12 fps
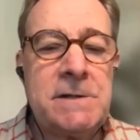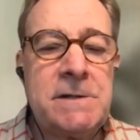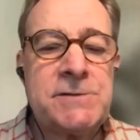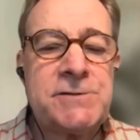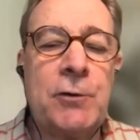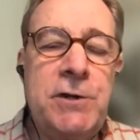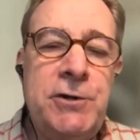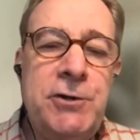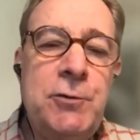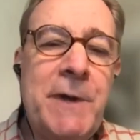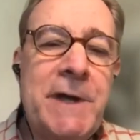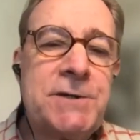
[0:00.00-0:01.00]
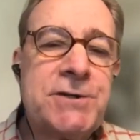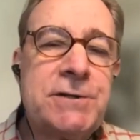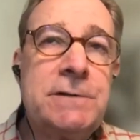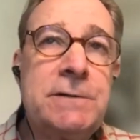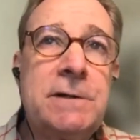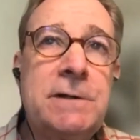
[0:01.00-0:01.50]
so you
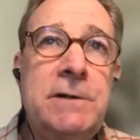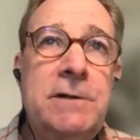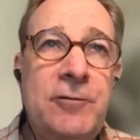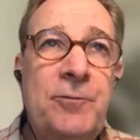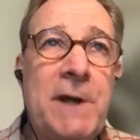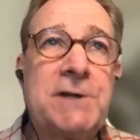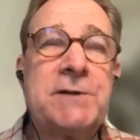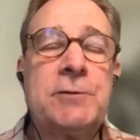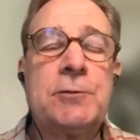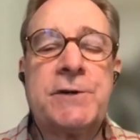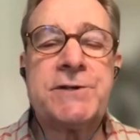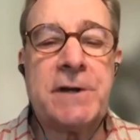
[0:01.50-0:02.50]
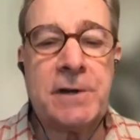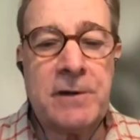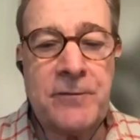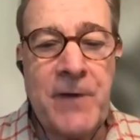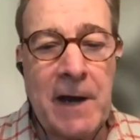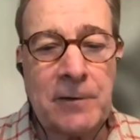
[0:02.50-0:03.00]
mentioned you mentioned
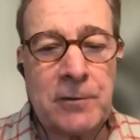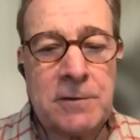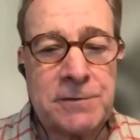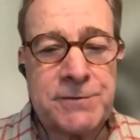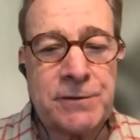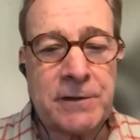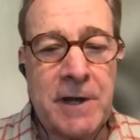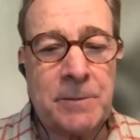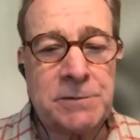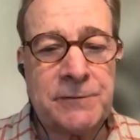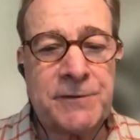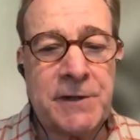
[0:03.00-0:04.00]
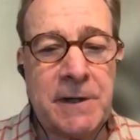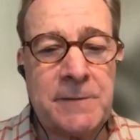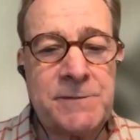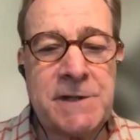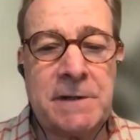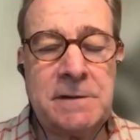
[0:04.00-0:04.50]
regenerative agriculture a couple of mm-hmm.
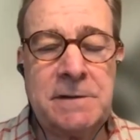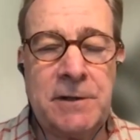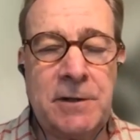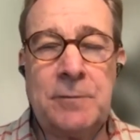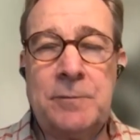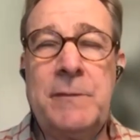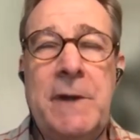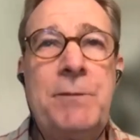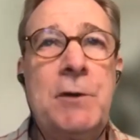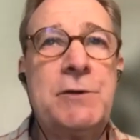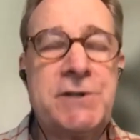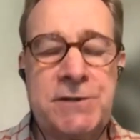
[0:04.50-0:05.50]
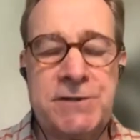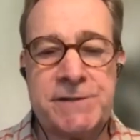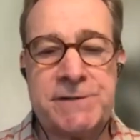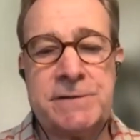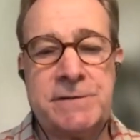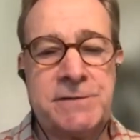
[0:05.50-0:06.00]
times. Mm -hmm. You know, maybe we should
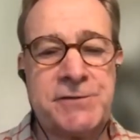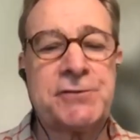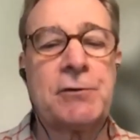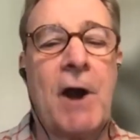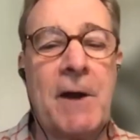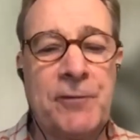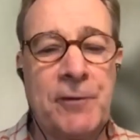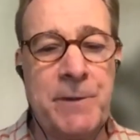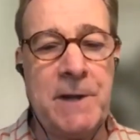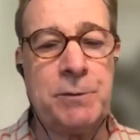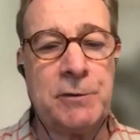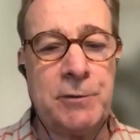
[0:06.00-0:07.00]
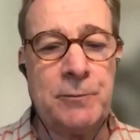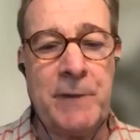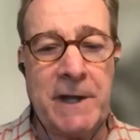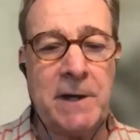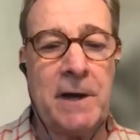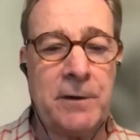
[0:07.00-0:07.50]
just describe for people who
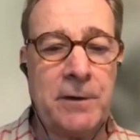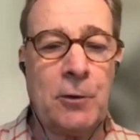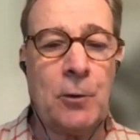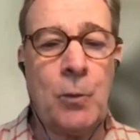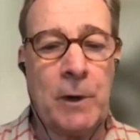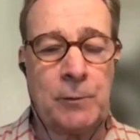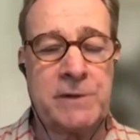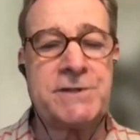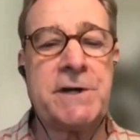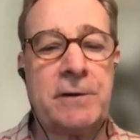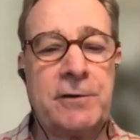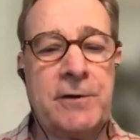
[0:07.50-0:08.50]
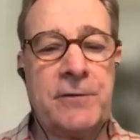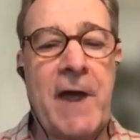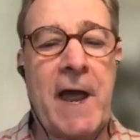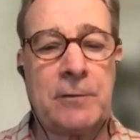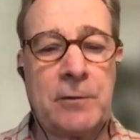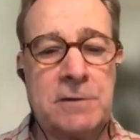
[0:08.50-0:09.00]
may not know what regenerative
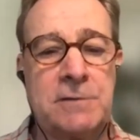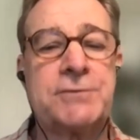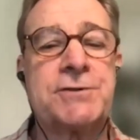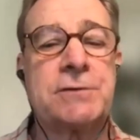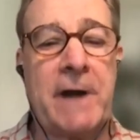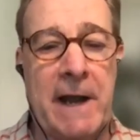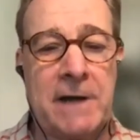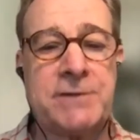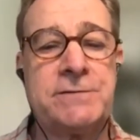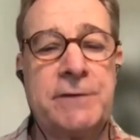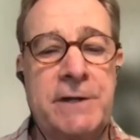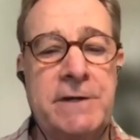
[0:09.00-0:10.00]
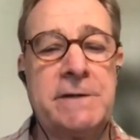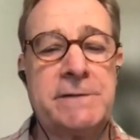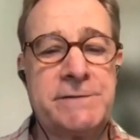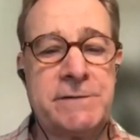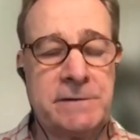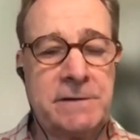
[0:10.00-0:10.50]
agriculture actually
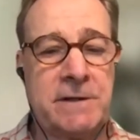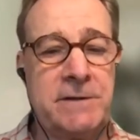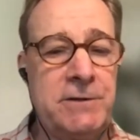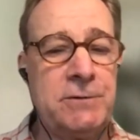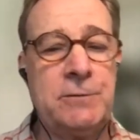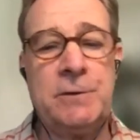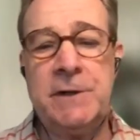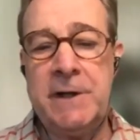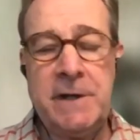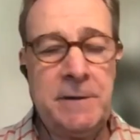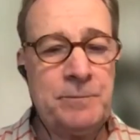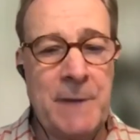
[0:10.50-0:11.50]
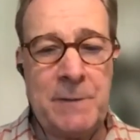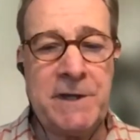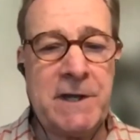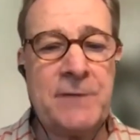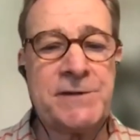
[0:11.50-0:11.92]
is. Can you maybe give